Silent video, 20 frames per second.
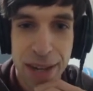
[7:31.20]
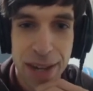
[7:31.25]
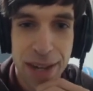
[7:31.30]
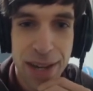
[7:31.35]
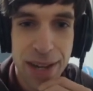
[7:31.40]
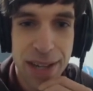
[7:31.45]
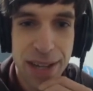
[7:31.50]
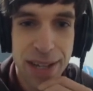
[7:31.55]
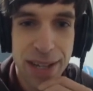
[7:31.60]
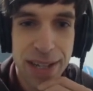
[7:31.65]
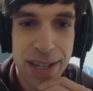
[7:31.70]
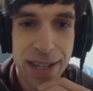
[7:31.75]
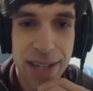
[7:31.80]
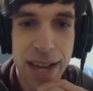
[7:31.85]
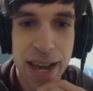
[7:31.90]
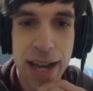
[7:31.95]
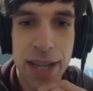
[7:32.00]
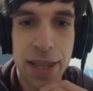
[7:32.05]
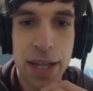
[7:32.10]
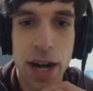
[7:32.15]

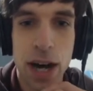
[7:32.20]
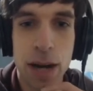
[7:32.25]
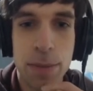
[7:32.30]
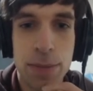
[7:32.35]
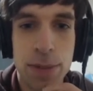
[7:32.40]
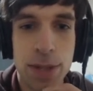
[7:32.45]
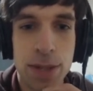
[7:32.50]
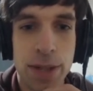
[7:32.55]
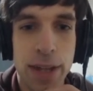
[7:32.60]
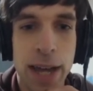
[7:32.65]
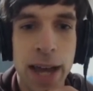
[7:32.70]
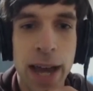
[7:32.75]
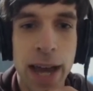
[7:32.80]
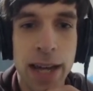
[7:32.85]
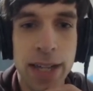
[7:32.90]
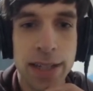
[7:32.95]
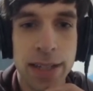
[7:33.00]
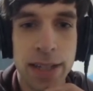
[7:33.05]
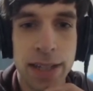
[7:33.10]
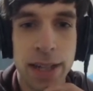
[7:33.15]
And the up tilt
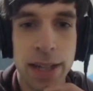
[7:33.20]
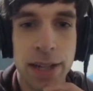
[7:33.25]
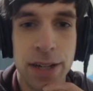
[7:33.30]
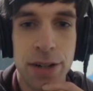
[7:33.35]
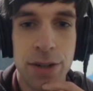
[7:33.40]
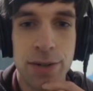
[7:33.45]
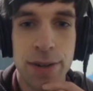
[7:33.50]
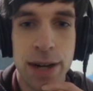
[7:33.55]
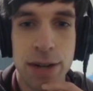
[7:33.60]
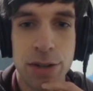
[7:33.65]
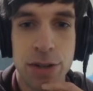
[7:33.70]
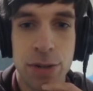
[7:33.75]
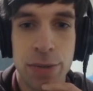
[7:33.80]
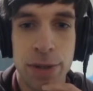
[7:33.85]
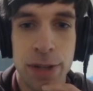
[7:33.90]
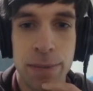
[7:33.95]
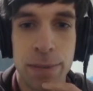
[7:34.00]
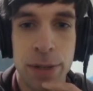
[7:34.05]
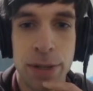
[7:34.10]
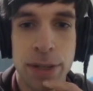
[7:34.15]
has to hit around
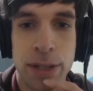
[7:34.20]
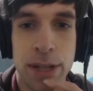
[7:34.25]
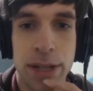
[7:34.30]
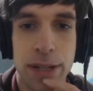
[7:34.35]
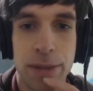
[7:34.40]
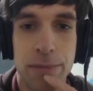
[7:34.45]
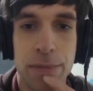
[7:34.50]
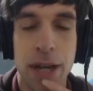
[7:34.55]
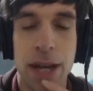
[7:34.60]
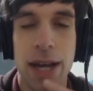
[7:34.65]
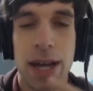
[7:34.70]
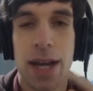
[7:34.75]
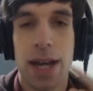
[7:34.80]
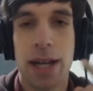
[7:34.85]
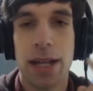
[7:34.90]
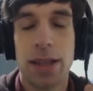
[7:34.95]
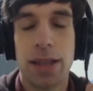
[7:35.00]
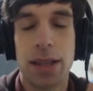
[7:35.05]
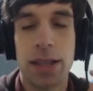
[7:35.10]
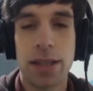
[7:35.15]
20%.
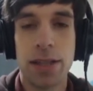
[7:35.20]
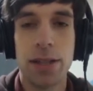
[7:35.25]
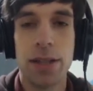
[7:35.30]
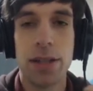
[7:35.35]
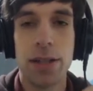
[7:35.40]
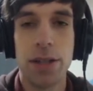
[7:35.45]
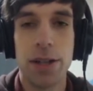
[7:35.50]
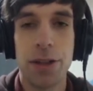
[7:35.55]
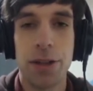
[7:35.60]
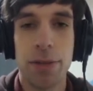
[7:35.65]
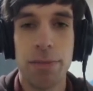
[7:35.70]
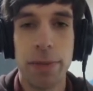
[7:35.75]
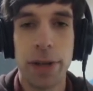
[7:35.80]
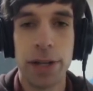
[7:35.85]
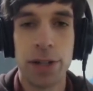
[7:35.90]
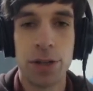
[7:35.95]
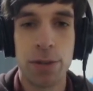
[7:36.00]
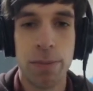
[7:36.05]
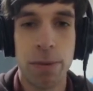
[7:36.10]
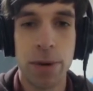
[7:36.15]
This is another
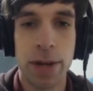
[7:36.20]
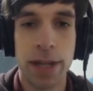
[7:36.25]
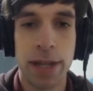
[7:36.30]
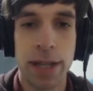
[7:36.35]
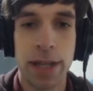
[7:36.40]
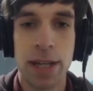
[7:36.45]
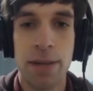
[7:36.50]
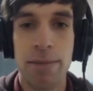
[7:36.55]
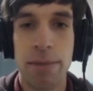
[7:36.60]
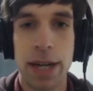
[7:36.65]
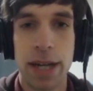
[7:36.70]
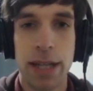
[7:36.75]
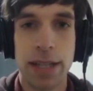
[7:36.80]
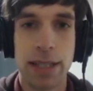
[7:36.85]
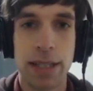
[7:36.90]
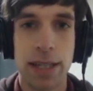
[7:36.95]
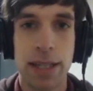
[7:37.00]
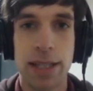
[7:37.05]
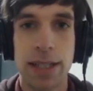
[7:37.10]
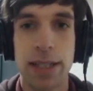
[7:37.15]
major point that he makes,
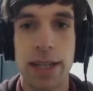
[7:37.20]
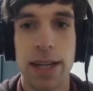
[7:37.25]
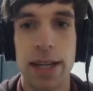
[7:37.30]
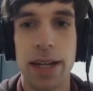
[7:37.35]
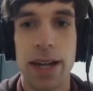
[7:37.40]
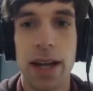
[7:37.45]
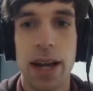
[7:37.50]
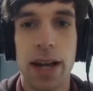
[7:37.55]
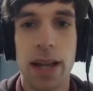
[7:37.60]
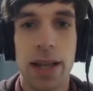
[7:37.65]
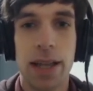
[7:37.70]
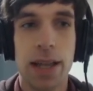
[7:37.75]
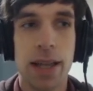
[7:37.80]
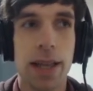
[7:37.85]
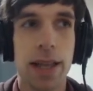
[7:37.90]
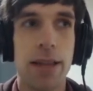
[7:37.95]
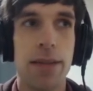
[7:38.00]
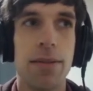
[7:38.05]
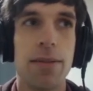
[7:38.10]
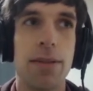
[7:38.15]
is that
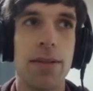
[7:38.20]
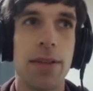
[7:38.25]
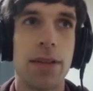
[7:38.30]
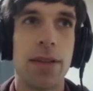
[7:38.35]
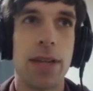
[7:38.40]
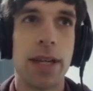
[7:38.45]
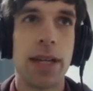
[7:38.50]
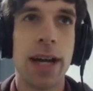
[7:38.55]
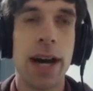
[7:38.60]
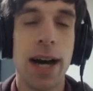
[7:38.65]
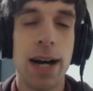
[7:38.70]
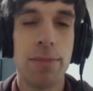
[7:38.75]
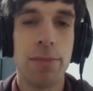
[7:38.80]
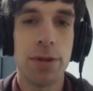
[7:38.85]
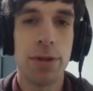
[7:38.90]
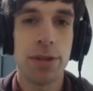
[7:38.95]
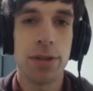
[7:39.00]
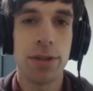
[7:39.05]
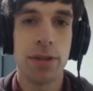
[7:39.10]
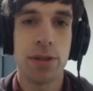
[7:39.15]
the
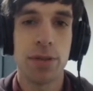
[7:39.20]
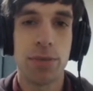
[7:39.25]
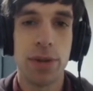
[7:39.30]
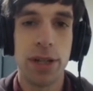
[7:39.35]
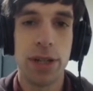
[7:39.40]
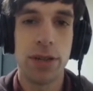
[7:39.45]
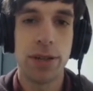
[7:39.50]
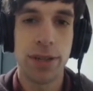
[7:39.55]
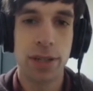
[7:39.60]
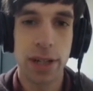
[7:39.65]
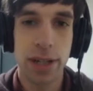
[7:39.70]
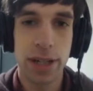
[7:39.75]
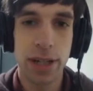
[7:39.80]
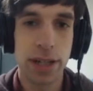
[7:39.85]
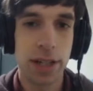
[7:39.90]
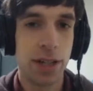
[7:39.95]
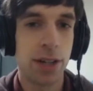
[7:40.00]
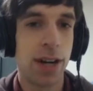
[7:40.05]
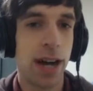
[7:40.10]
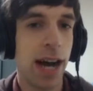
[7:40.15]
combos, the way you start
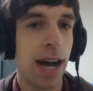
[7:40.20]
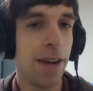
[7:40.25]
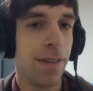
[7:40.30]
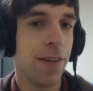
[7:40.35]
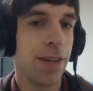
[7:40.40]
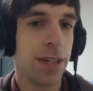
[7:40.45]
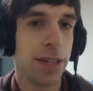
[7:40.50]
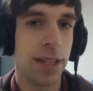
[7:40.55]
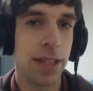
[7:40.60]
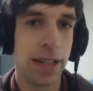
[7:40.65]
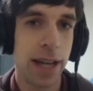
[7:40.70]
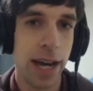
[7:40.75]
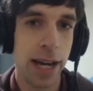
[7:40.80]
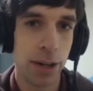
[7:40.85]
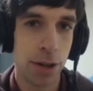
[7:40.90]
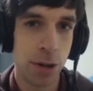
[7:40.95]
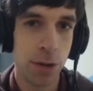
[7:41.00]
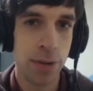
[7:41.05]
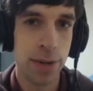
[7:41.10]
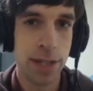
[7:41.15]
it, you're obviously not
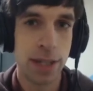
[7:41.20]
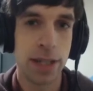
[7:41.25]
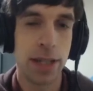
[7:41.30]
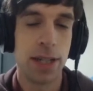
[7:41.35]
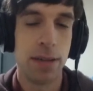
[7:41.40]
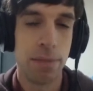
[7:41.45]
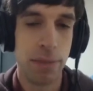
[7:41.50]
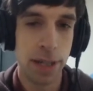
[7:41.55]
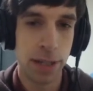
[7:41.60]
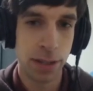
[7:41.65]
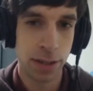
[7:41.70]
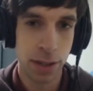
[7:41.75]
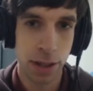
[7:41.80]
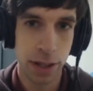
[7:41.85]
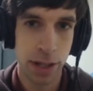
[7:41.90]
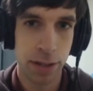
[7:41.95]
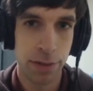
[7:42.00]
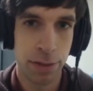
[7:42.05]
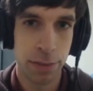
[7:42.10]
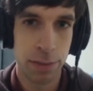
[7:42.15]
always going to be
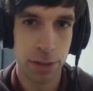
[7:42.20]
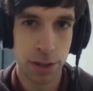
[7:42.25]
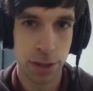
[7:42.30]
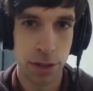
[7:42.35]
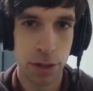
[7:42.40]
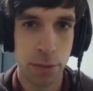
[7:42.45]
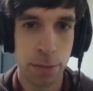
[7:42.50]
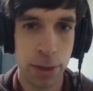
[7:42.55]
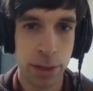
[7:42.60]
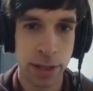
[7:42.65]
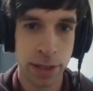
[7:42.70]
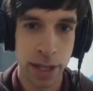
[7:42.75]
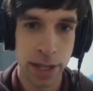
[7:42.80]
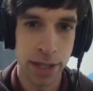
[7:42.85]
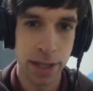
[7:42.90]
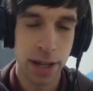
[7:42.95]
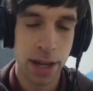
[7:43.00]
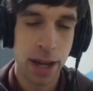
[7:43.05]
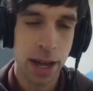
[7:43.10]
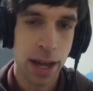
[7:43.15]
starting from 0%.